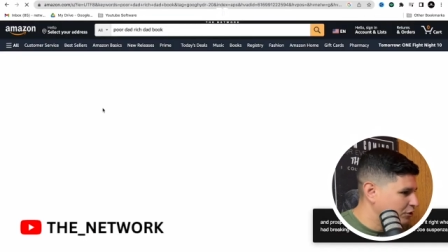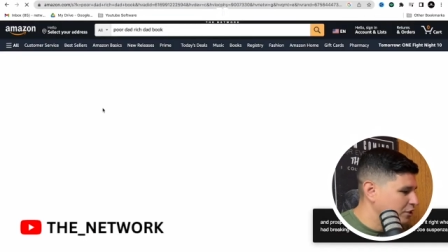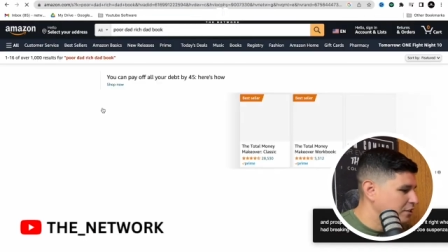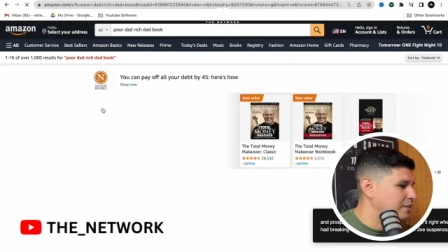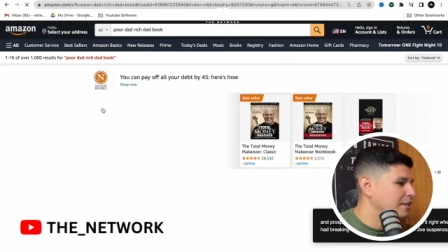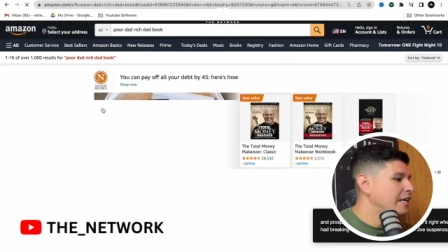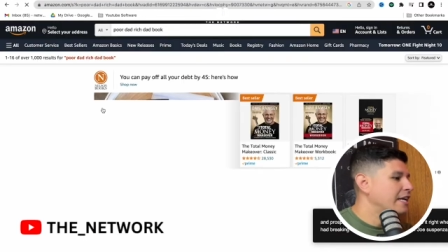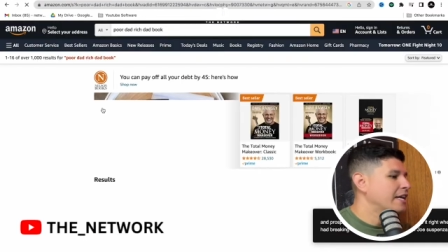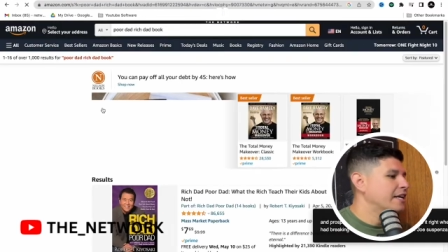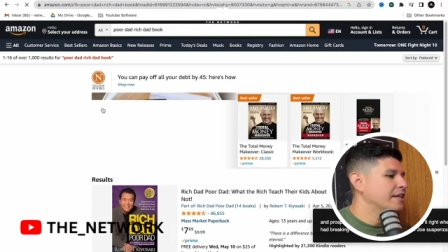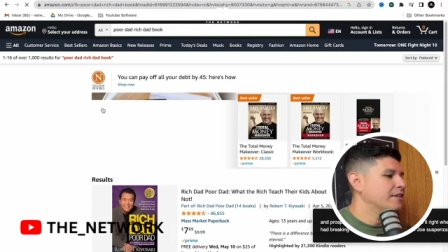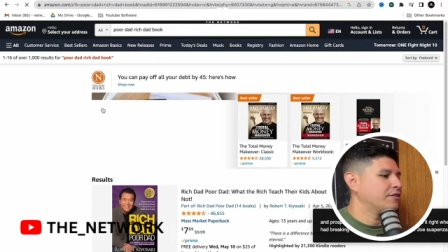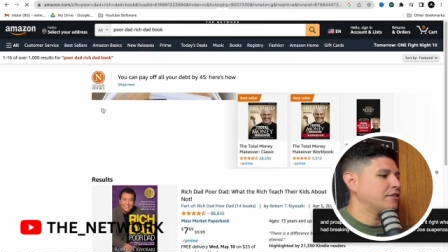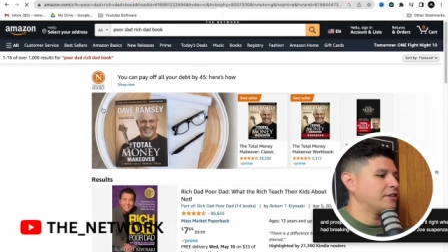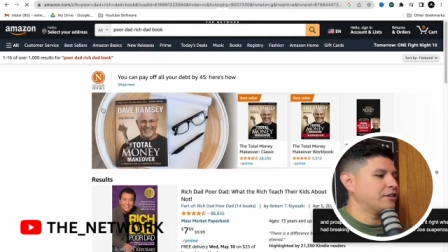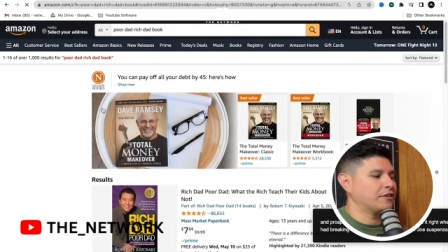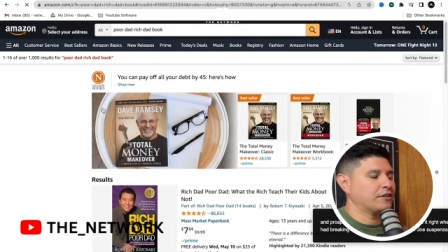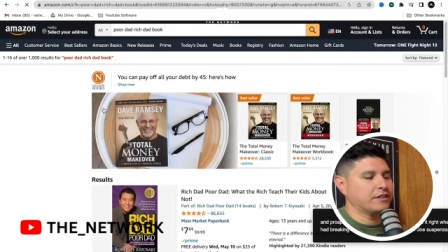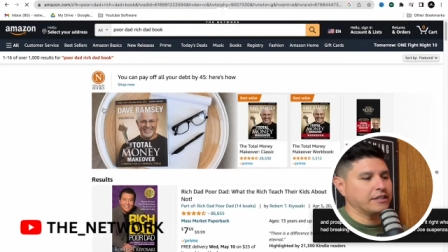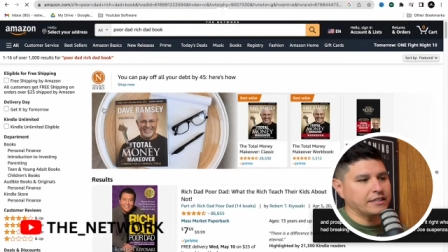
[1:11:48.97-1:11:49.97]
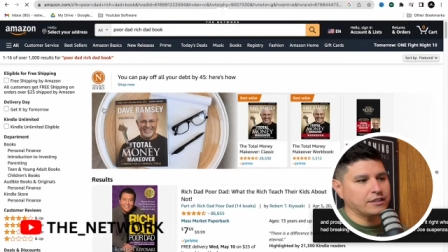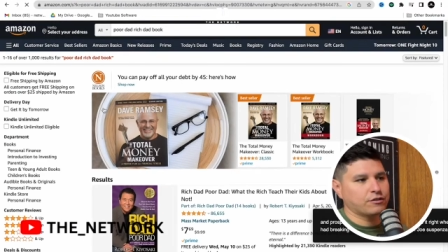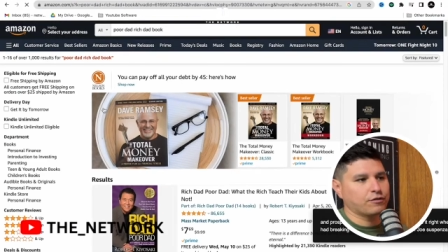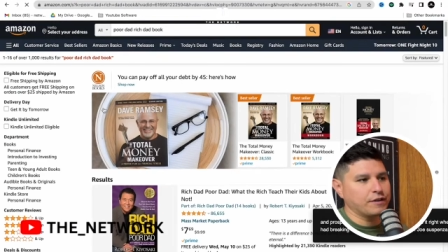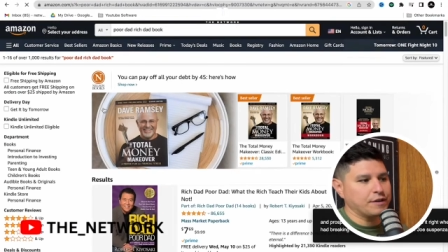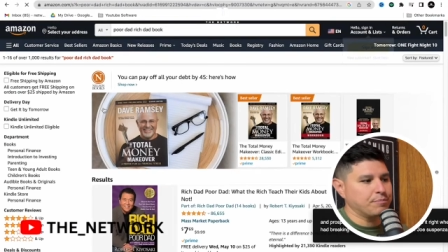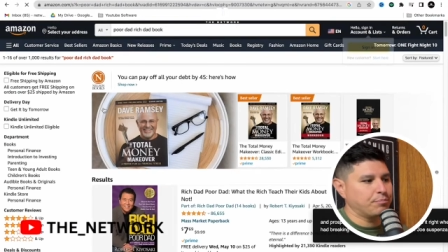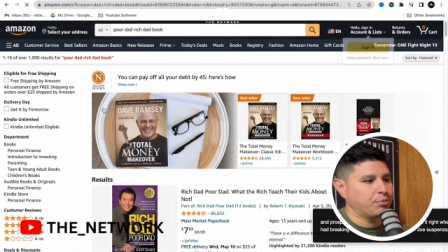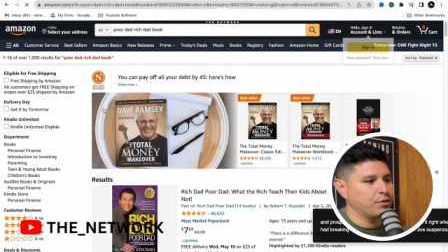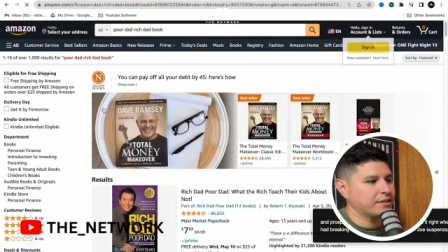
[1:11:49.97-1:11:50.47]
just these
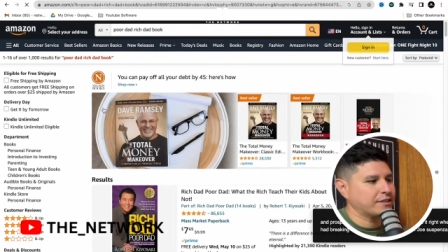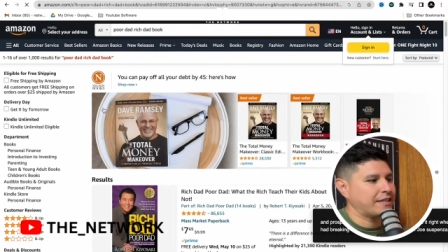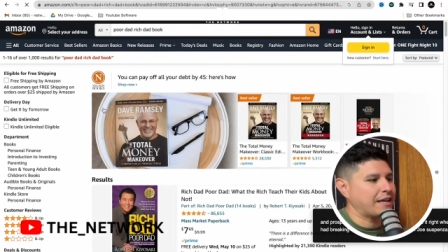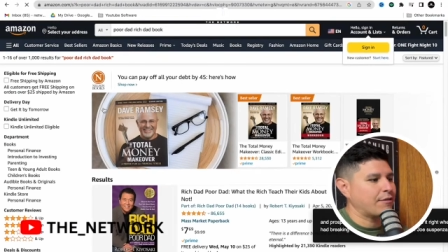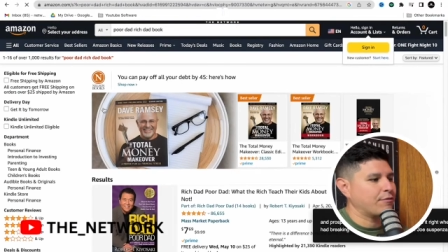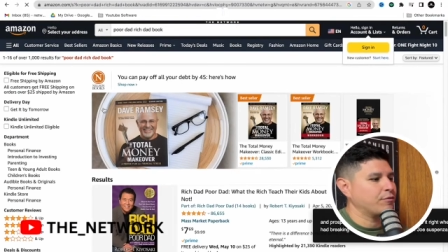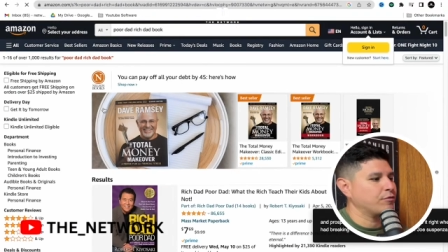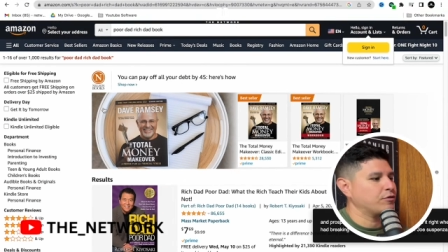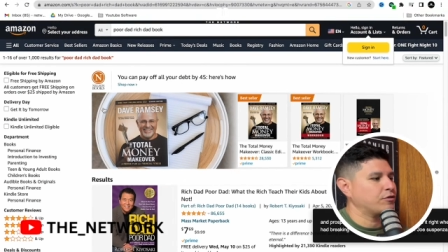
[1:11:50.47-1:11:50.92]
three books that